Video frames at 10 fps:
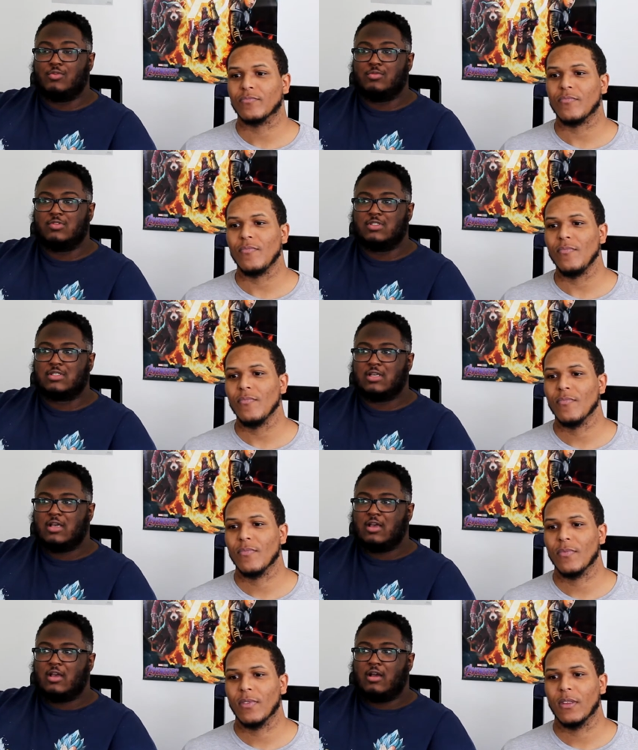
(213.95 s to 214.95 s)
Speaker 1: movies
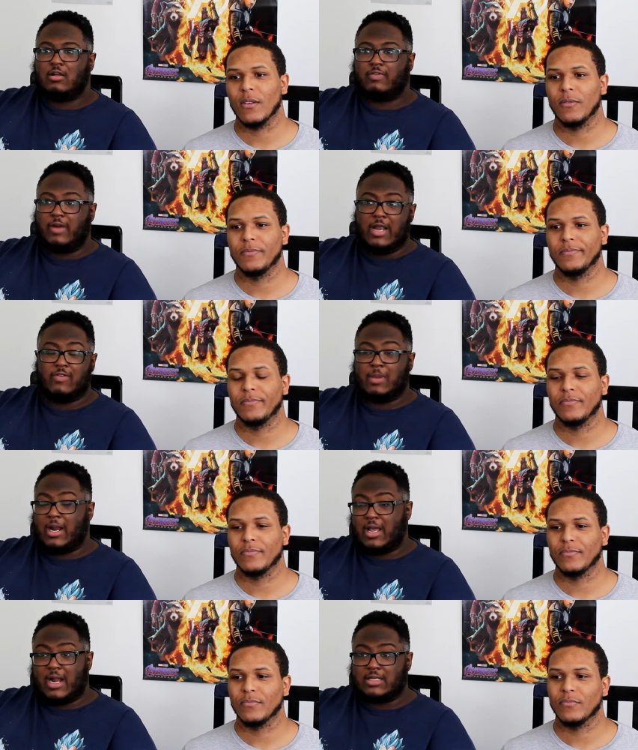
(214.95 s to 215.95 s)
for
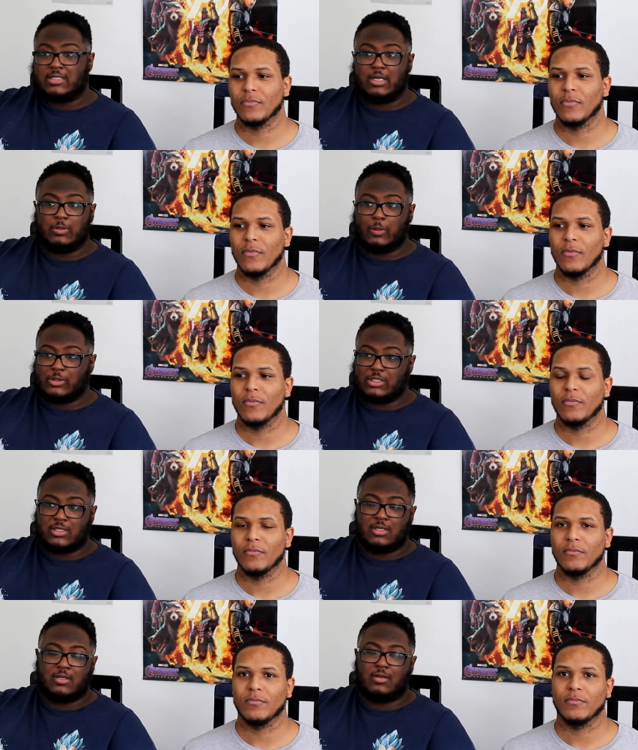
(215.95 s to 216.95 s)
everybody. Honestly, it, it was such
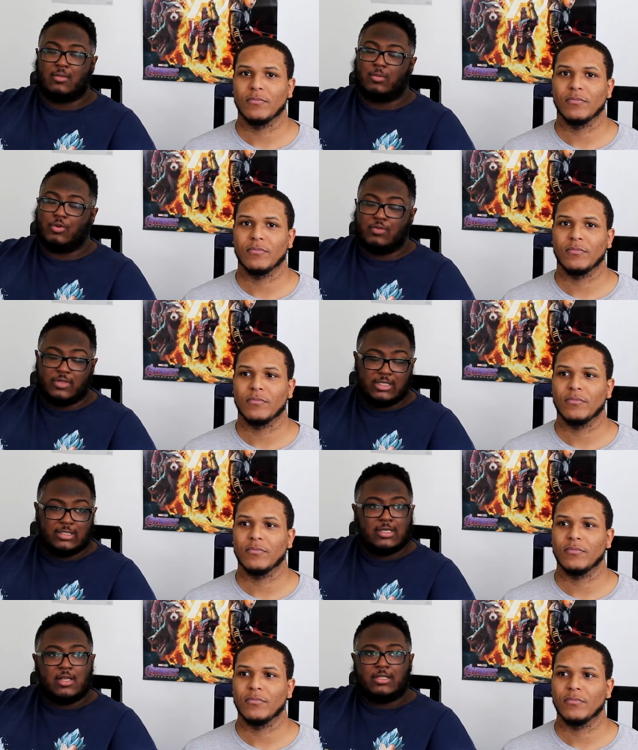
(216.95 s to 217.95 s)
a good
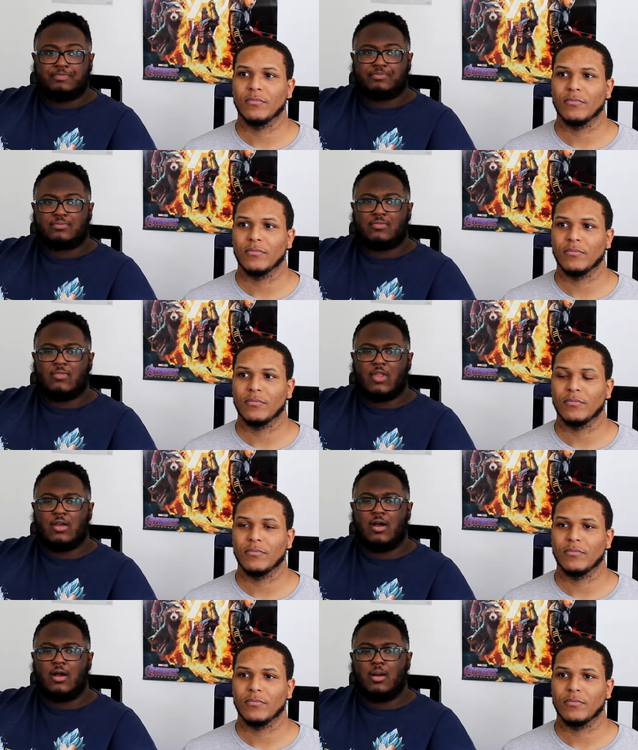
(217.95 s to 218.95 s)
movie.
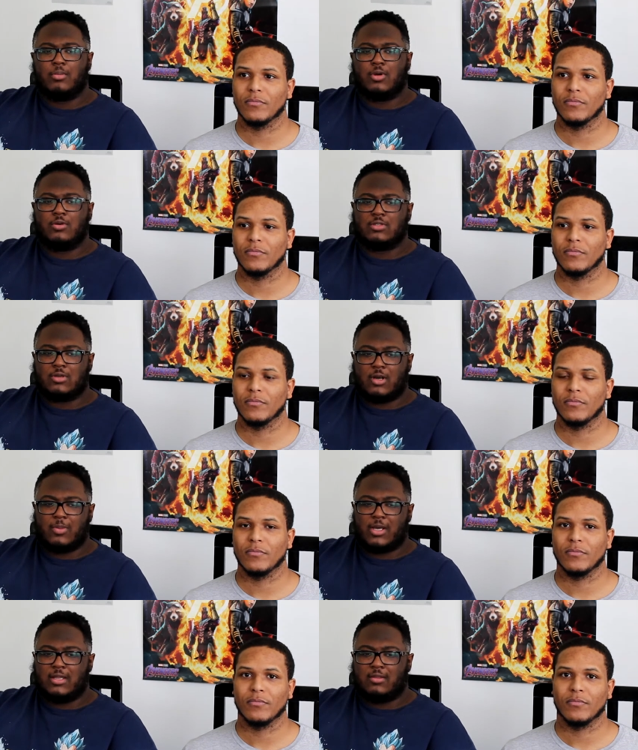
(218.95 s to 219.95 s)
Um, co-starred
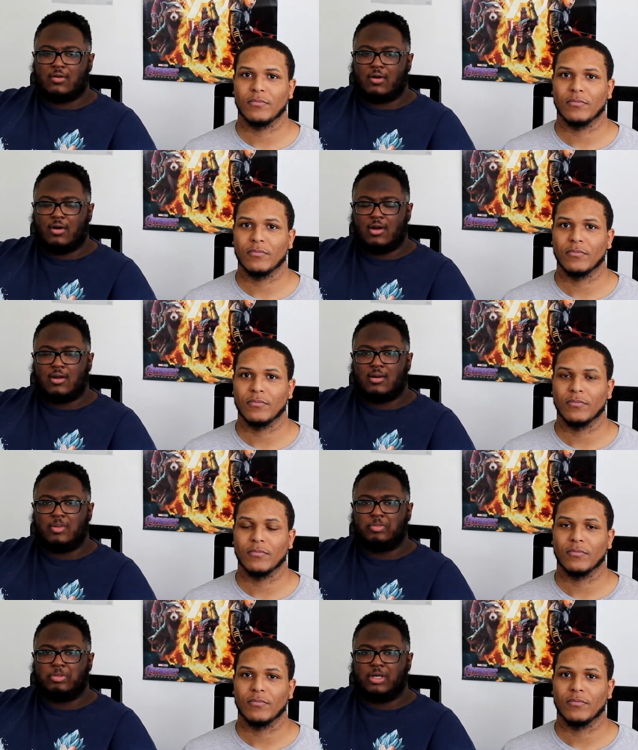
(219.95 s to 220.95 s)
by Ethan Hawke
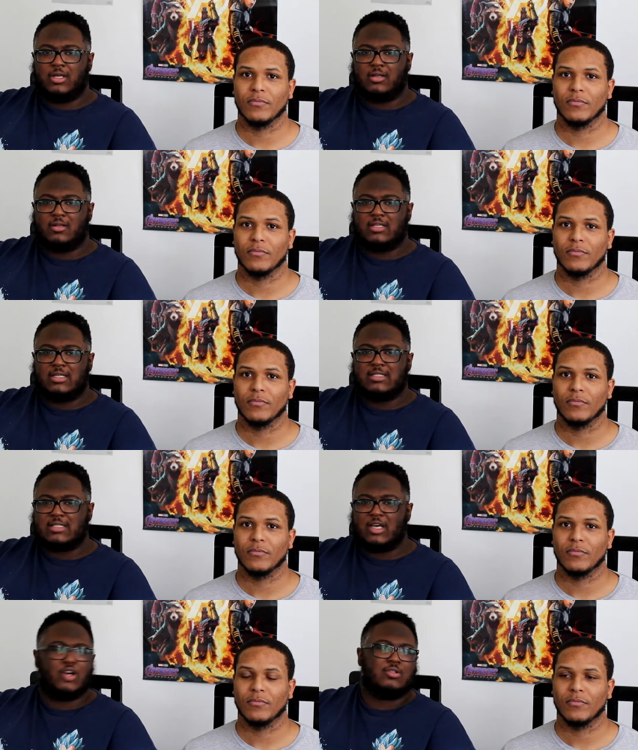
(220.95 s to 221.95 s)
but
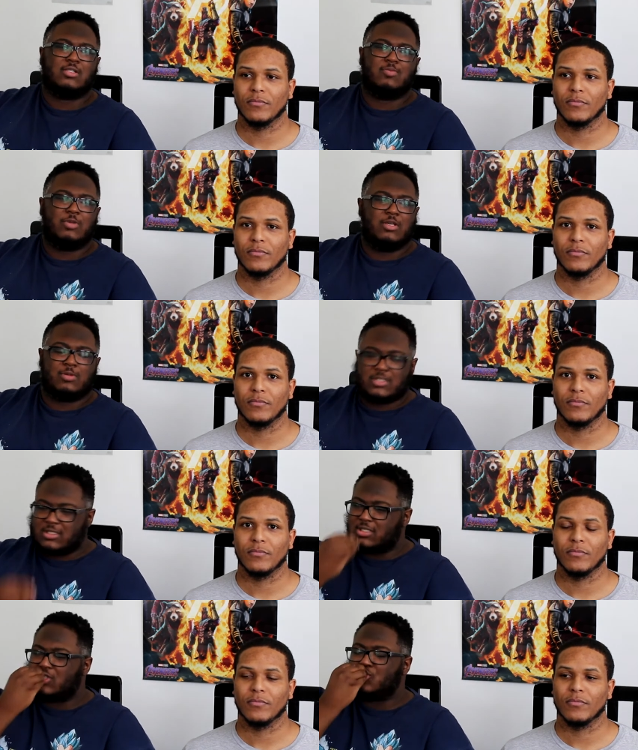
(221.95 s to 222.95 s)
Denzel to me was
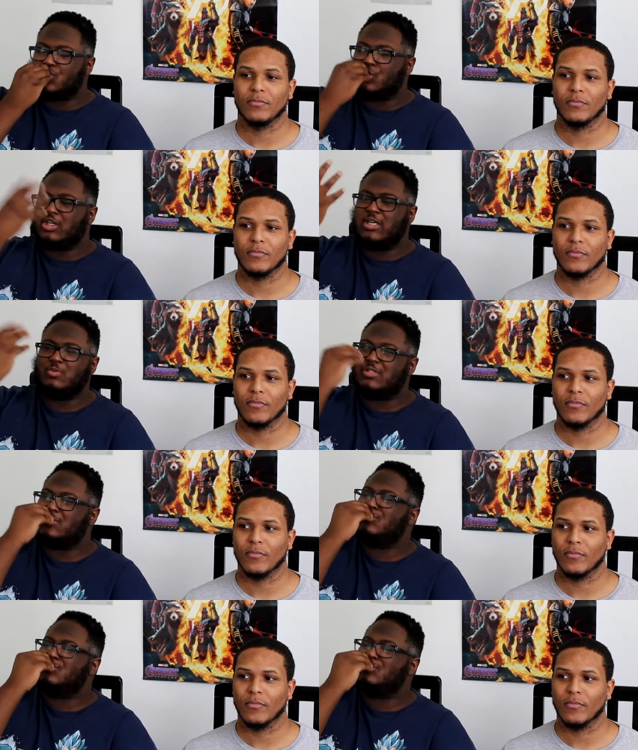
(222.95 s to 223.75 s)
just he was